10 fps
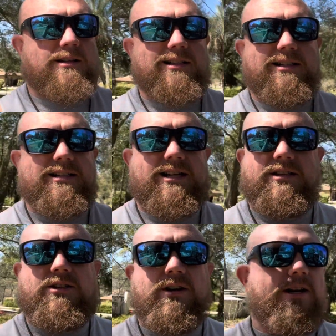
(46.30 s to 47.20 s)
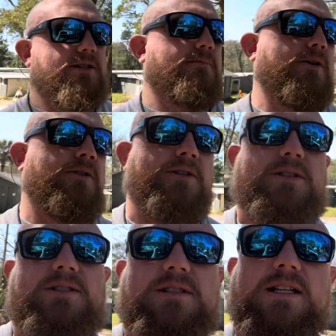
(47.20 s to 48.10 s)
it's not the greatest of
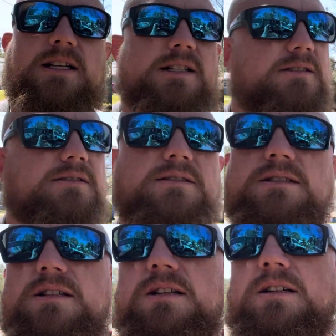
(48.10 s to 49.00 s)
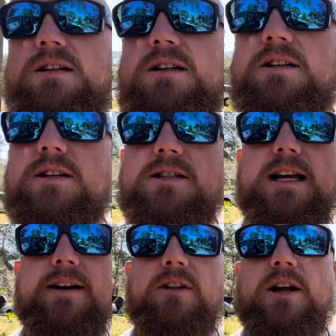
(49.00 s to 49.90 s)
motors. It doesn't
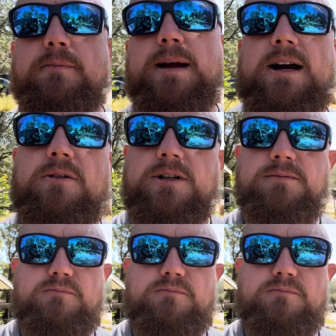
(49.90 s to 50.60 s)
have a lot of power.